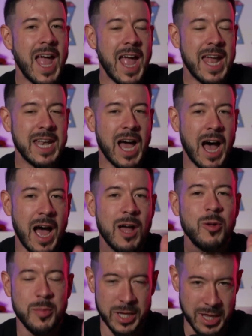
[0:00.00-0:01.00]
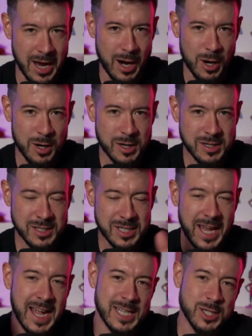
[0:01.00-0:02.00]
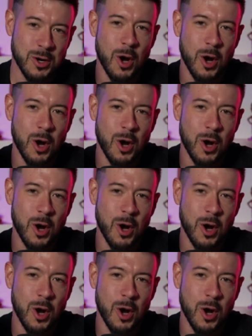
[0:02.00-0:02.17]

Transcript: And I'll be there to answer all